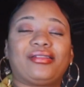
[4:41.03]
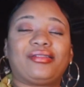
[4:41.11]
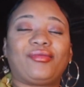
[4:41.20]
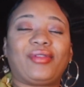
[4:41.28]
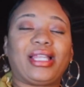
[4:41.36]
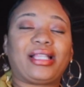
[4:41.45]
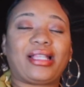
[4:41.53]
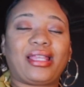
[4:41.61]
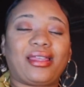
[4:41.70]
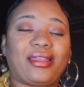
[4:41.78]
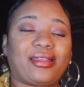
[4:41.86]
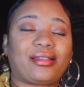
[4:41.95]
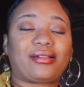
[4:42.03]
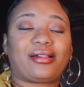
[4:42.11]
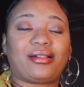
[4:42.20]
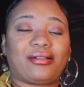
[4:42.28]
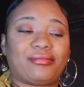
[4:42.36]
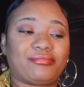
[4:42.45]
what is it,
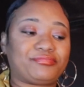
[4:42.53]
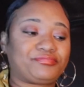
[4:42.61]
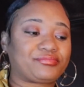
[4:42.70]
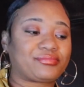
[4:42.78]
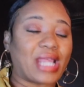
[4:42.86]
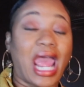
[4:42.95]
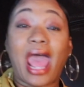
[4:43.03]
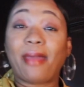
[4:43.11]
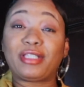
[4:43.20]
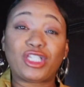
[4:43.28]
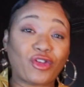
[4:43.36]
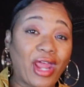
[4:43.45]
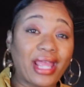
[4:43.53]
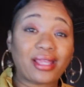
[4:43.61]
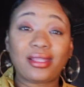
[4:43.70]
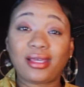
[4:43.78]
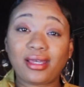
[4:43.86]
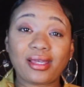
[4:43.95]
abstract
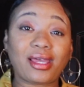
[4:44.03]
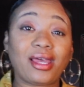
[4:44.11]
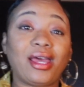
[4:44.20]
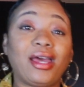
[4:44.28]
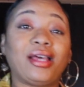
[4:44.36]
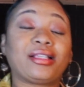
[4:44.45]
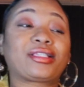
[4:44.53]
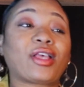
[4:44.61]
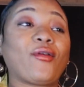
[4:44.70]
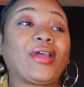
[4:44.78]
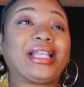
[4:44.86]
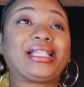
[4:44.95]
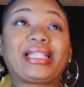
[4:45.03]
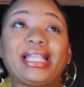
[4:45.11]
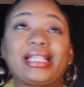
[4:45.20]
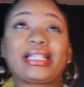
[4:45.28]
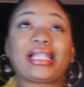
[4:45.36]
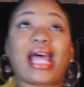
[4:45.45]
look. So it's
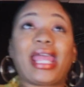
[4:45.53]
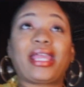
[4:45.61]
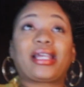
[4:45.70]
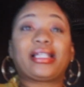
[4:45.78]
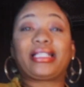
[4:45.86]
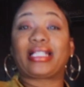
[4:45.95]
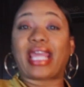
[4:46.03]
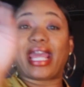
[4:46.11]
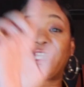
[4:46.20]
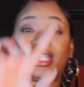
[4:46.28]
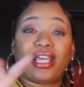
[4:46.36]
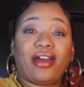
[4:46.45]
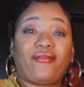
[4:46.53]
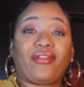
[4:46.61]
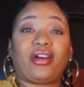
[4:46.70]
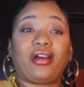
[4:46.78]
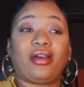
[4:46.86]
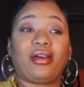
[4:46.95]
this like sketch of
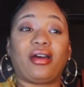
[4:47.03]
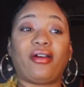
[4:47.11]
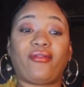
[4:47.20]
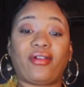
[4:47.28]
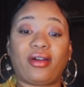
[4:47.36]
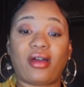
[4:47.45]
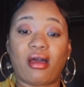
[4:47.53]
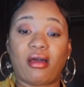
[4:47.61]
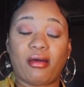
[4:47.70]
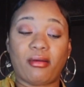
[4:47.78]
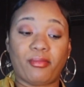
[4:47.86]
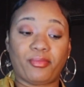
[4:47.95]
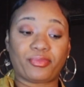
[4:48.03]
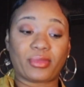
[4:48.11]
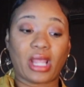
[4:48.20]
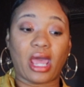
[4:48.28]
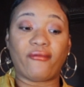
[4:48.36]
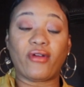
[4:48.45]

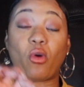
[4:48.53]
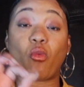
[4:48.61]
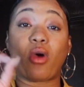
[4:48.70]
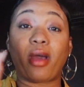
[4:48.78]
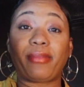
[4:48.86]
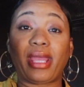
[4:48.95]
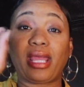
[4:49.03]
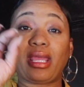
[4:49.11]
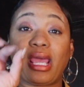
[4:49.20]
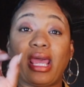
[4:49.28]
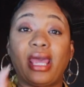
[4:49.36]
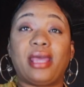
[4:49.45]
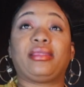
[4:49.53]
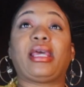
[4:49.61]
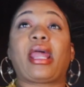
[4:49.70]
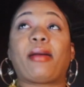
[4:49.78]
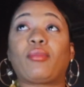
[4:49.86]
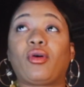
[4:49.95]
a woman
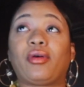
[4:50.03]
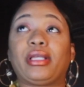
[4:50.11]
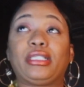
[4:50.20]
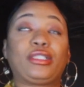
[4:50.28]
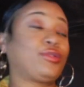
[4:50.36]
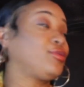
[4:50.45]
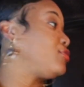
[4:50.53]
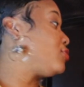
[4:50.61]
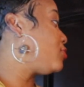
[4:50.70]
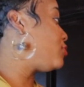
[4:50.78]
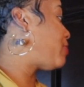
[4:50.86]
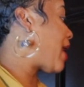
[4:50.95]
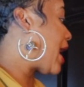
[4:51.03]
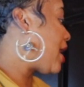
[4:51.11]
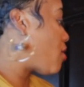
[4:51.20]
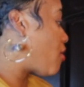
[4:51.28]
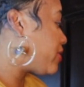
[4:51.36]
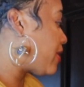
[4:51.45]
that I'm going to
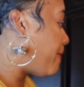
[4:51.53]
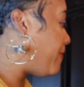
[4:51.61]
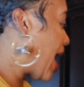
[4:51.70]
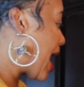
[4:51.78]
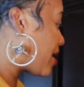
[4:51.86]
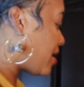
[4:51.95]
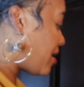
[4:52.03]
paint on the back